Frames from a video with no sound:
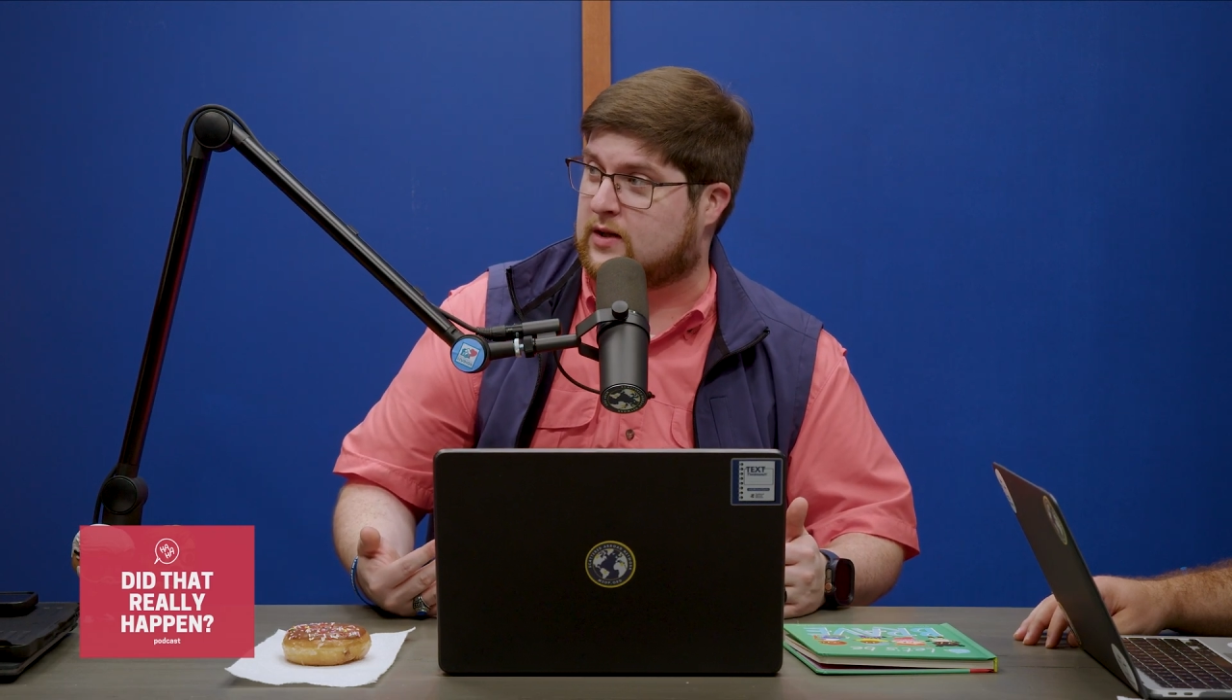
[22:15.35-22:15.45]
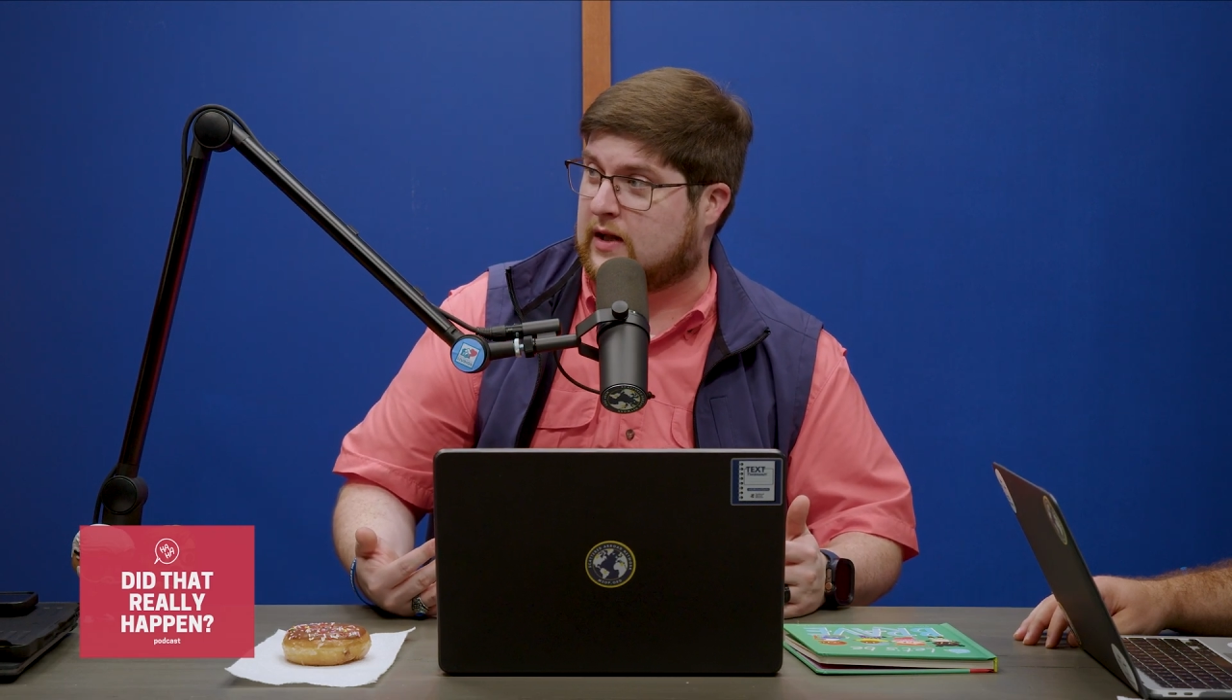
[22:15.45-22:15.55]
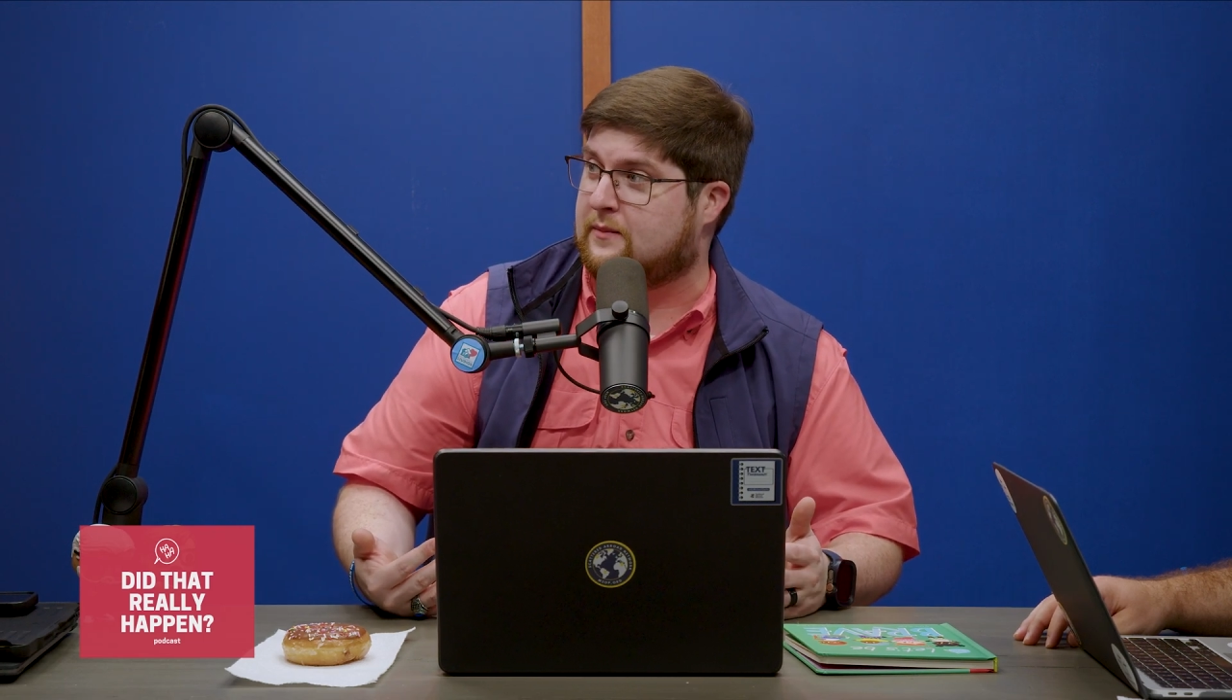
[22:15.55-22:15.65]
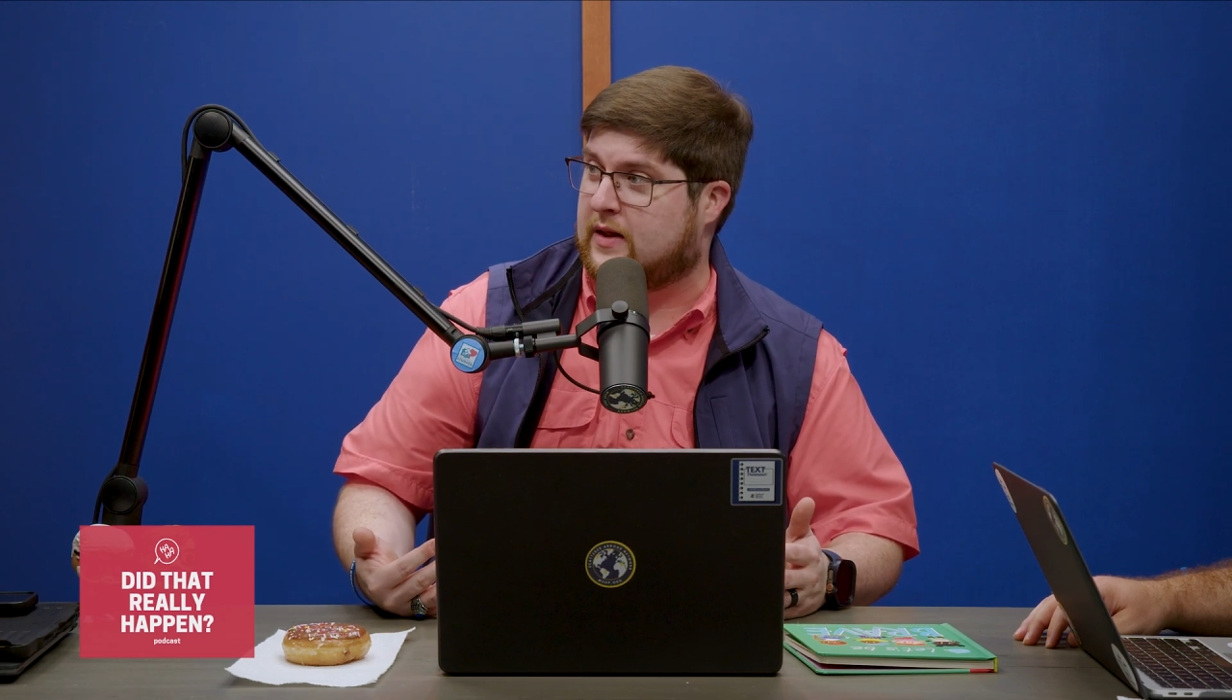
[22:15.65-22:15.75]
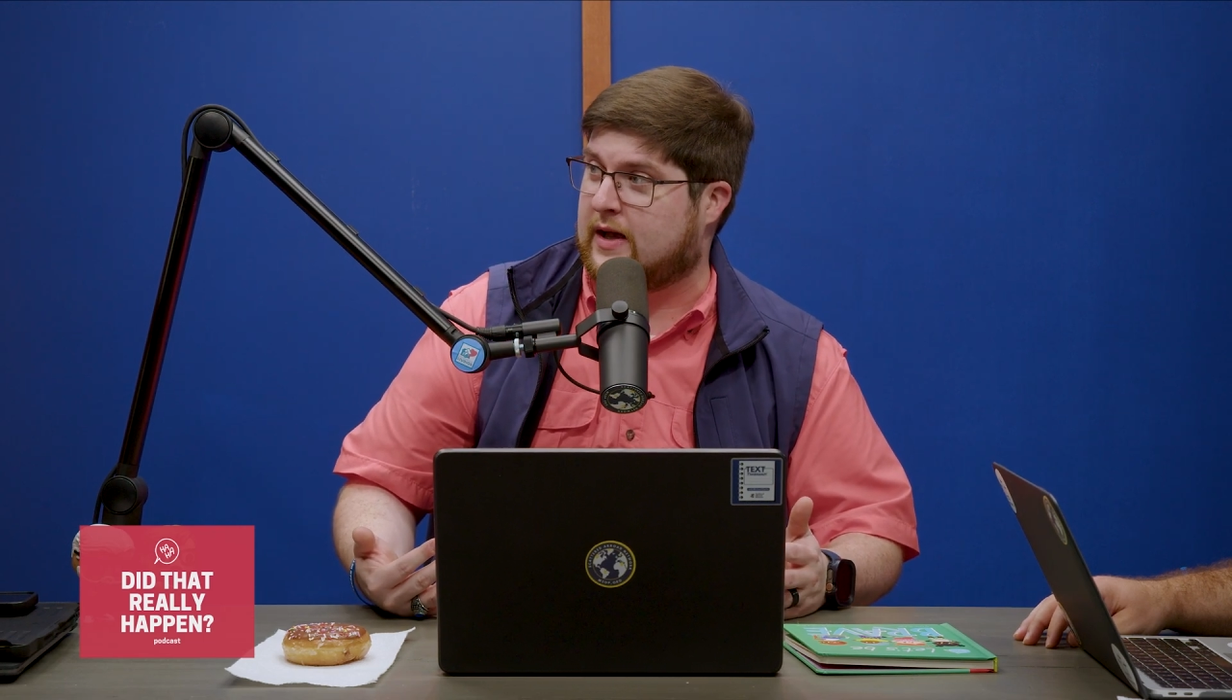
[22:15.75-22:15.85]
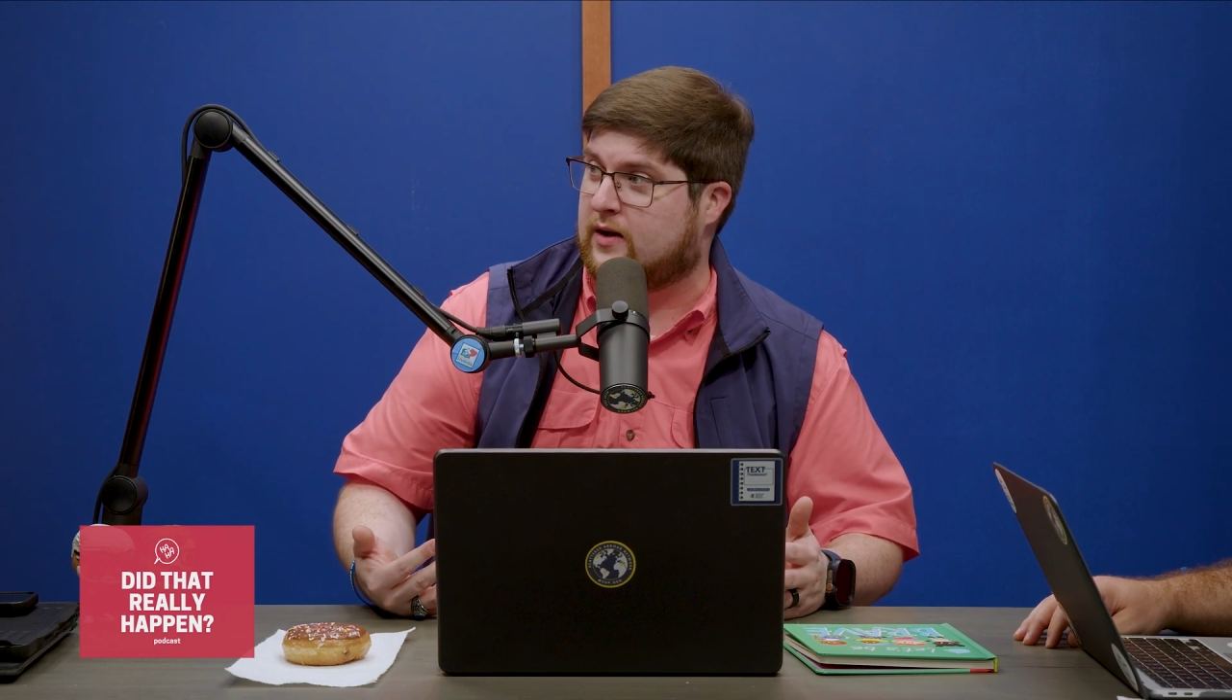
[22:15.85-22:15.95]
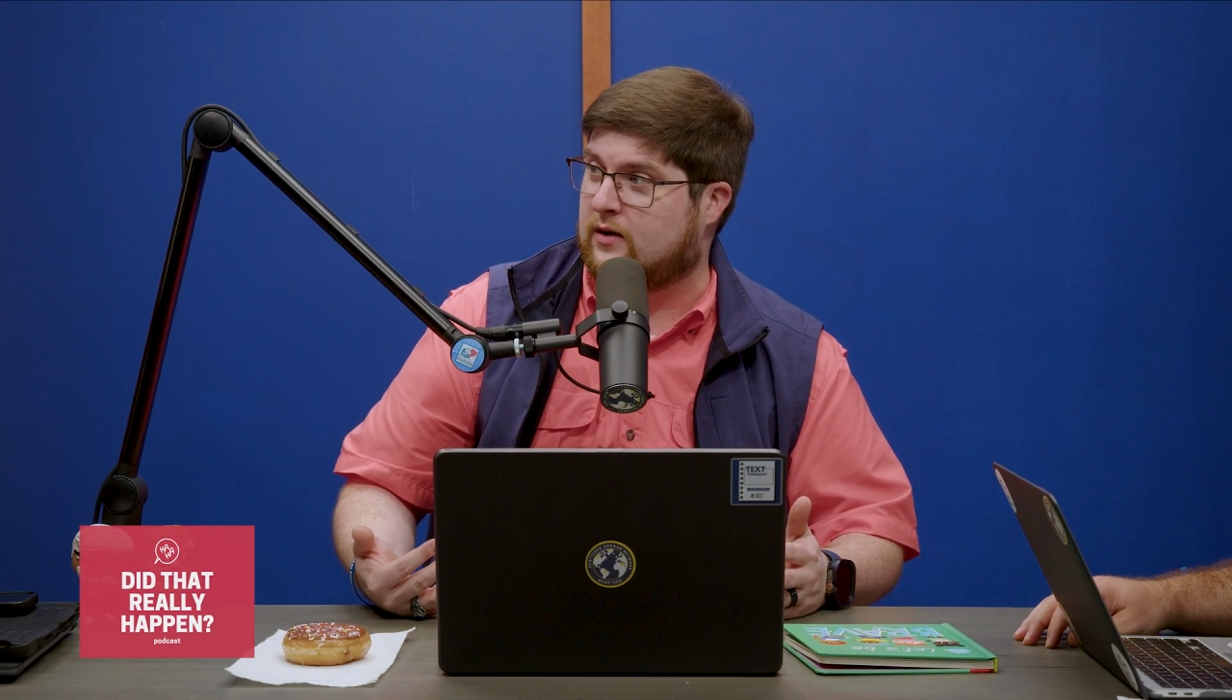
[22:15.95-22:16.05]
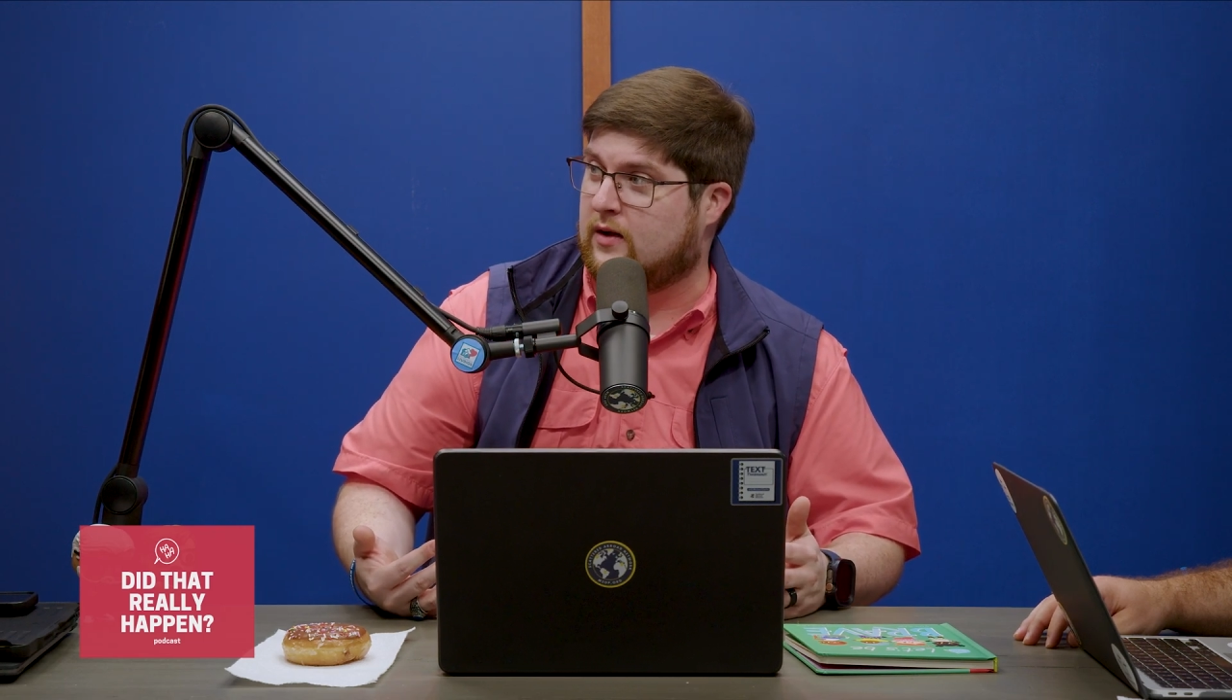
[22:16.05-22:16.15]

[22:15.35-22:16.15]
claim that.